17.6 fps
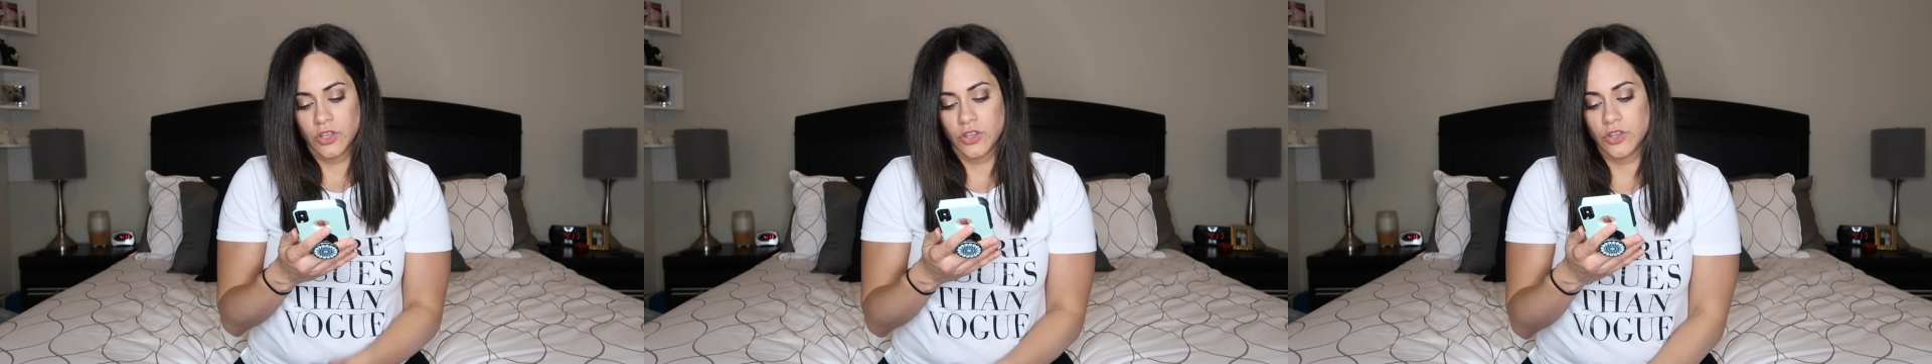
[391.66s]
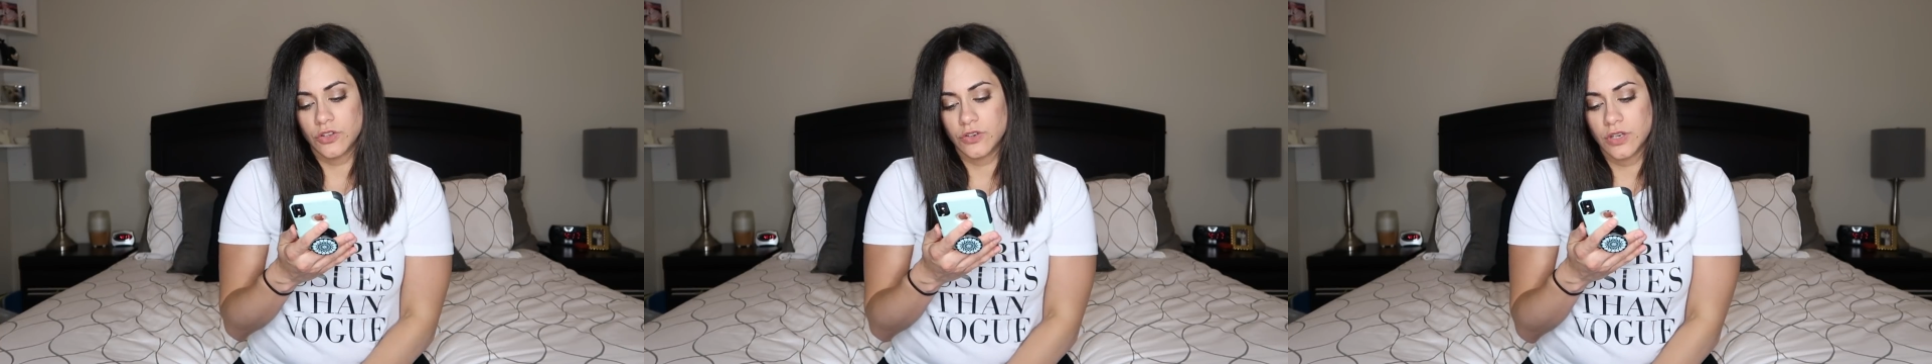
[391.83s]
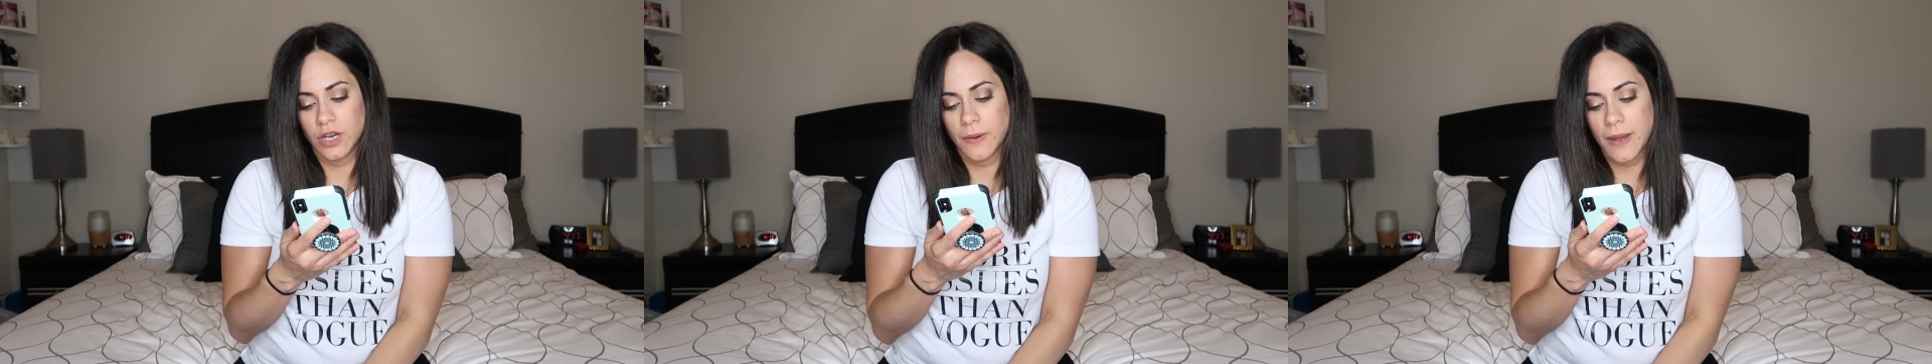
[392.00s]

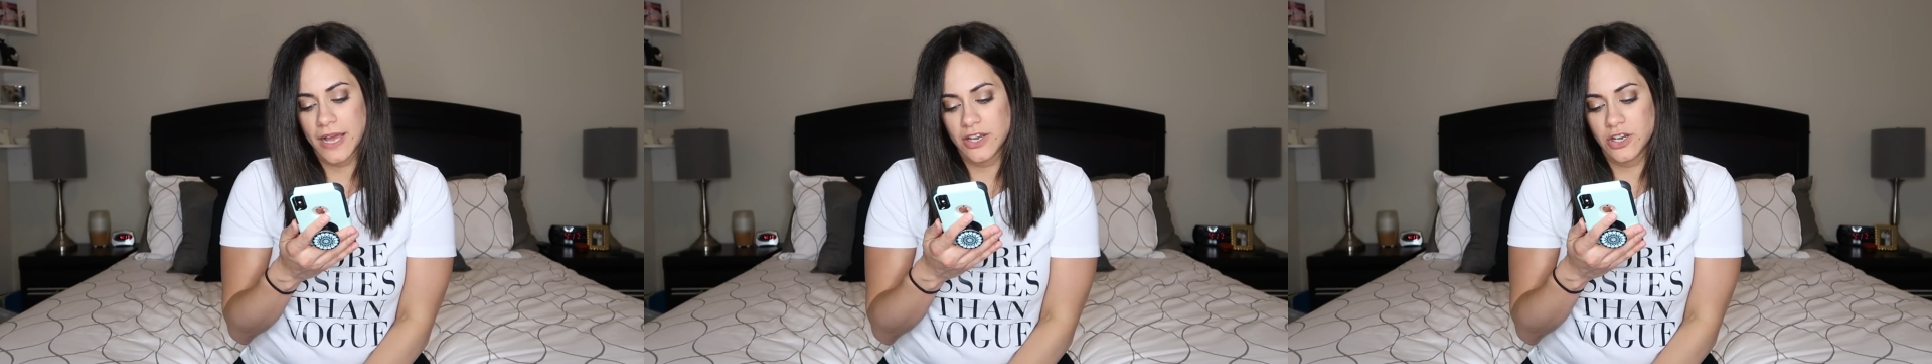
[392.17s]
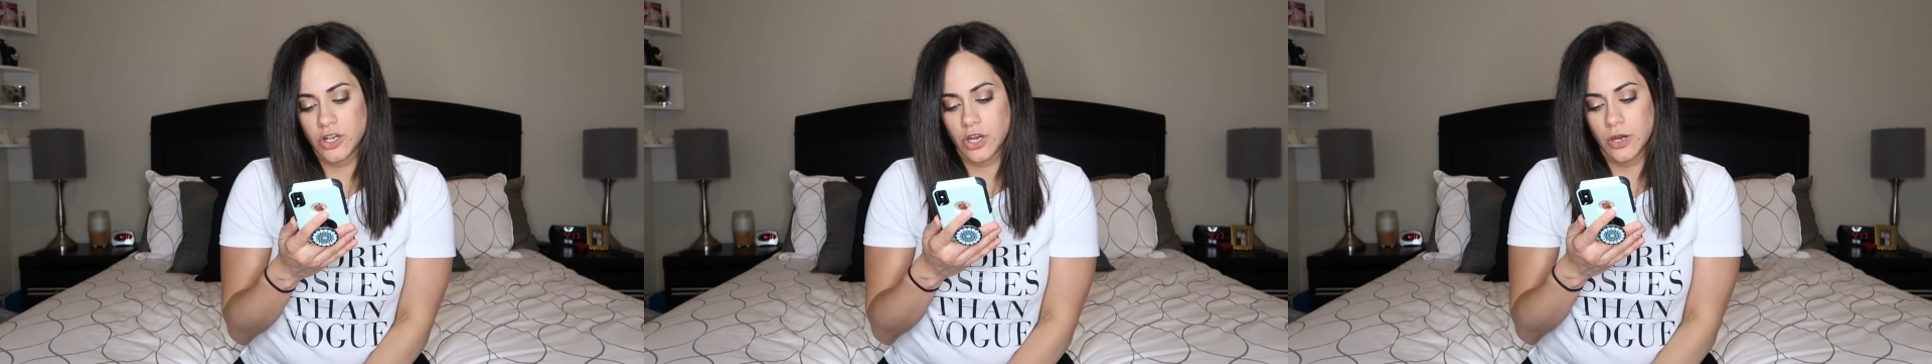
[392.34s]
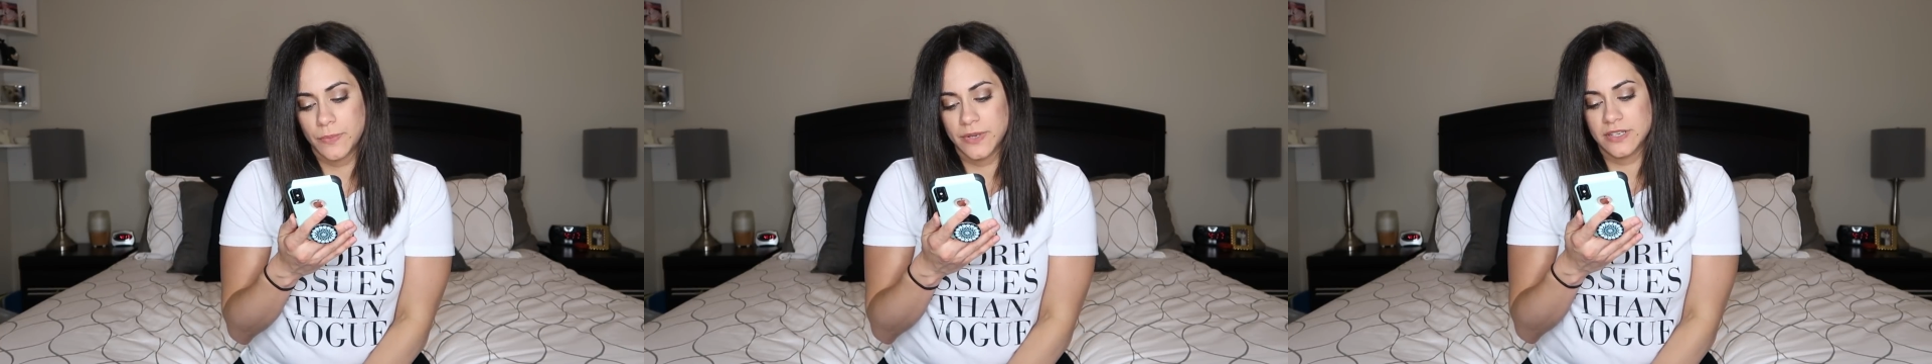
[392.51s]
You know how
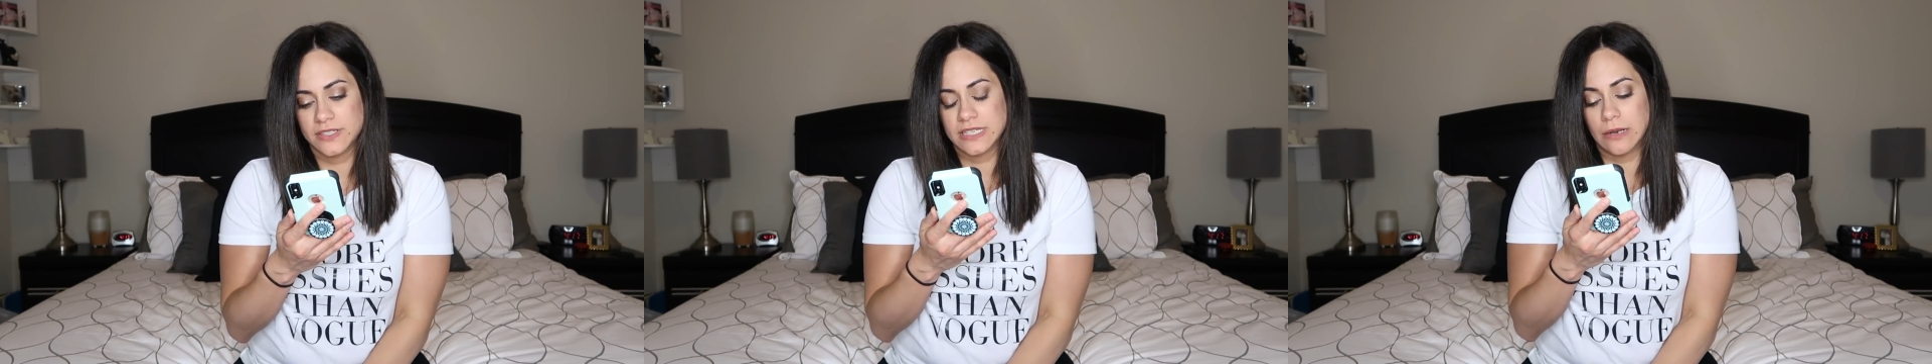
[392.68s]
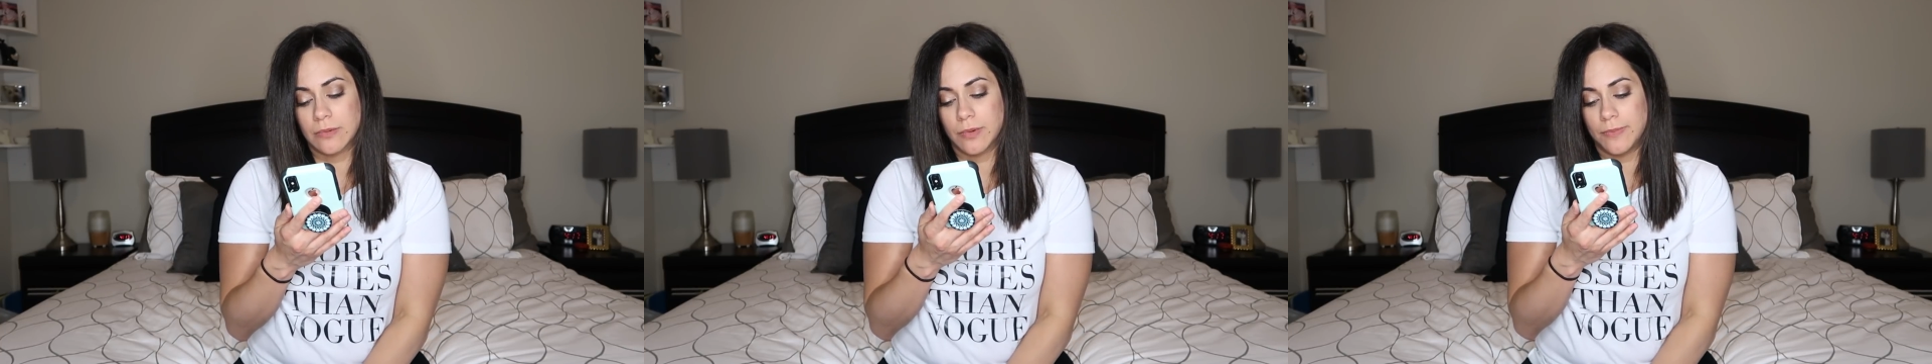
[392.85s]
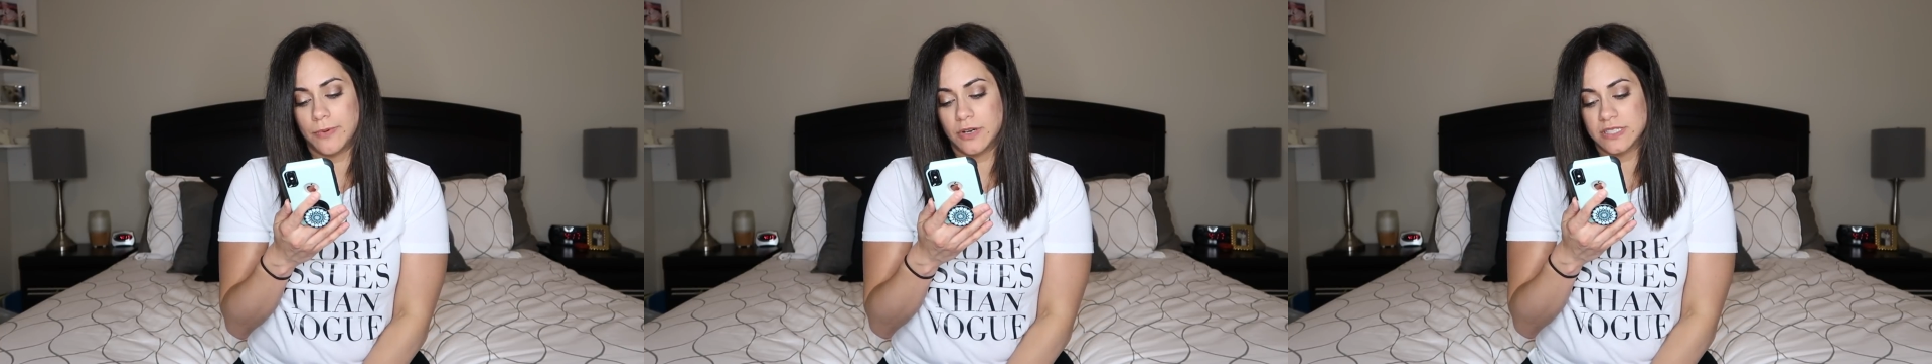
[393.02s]
to cope with your
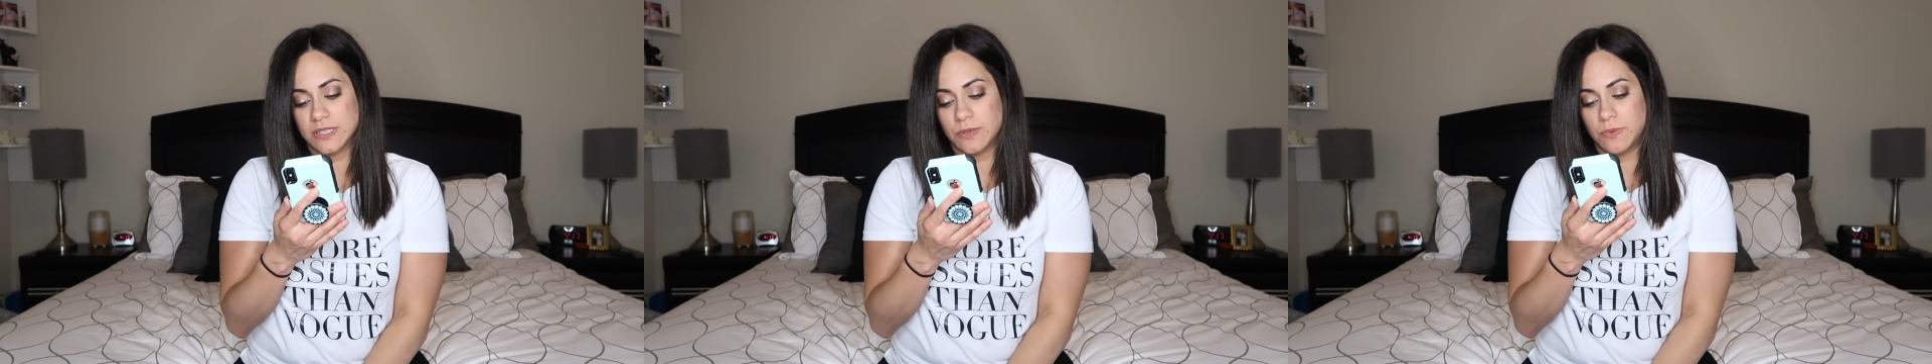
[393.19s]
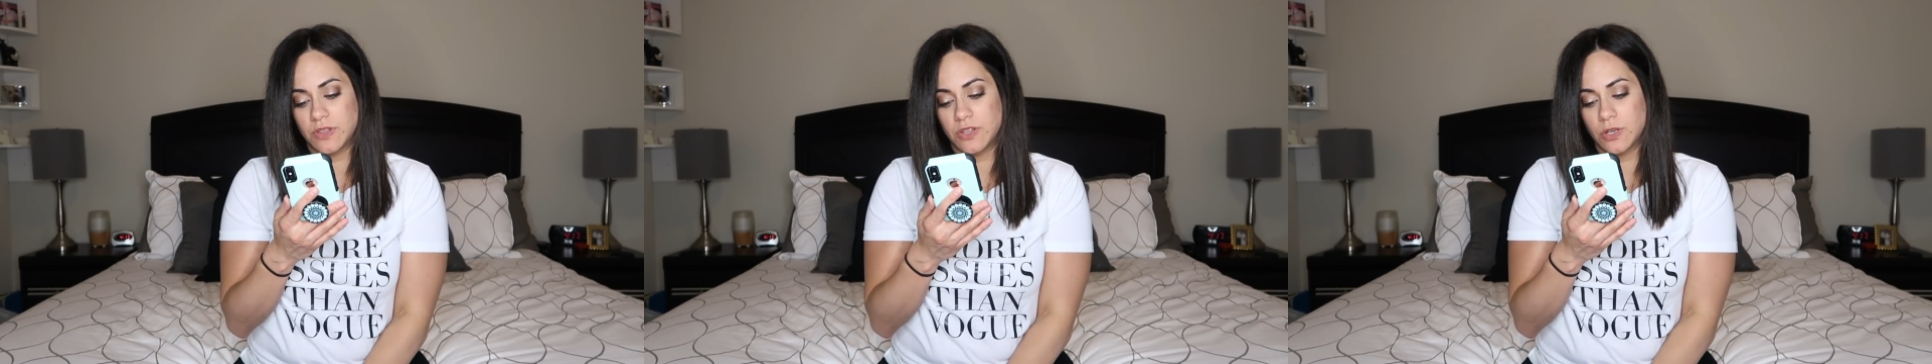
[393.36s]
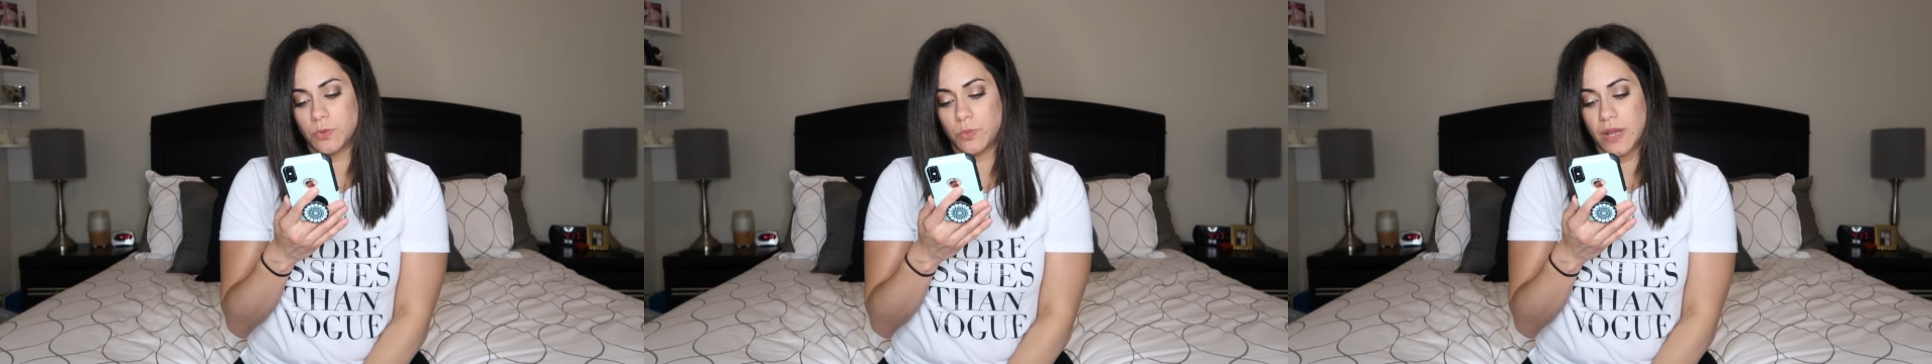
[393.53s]
cerebral palsy
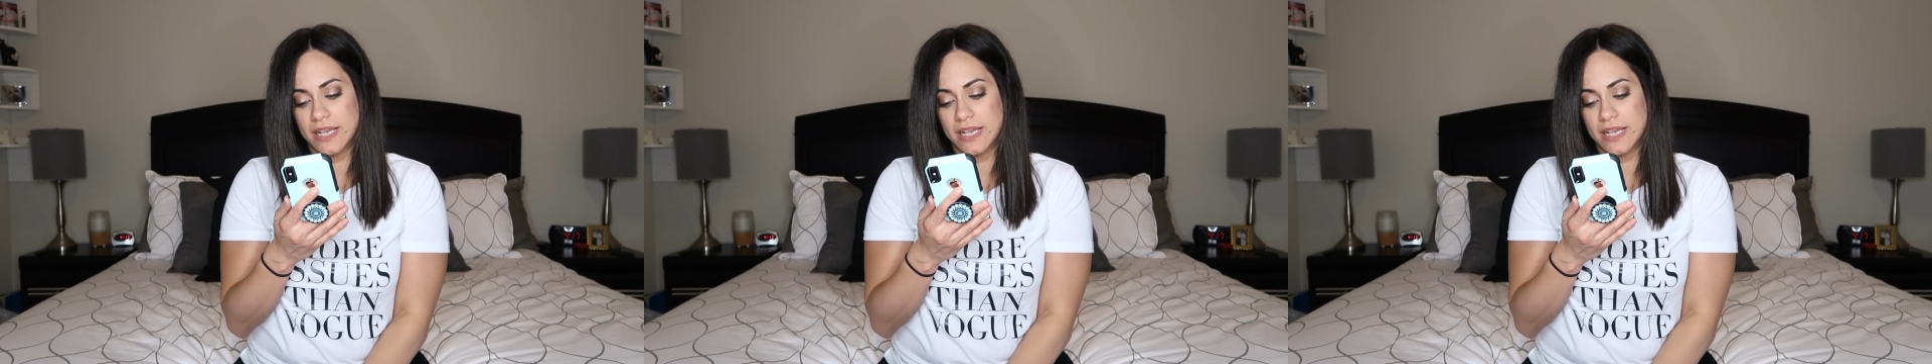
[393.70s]
with your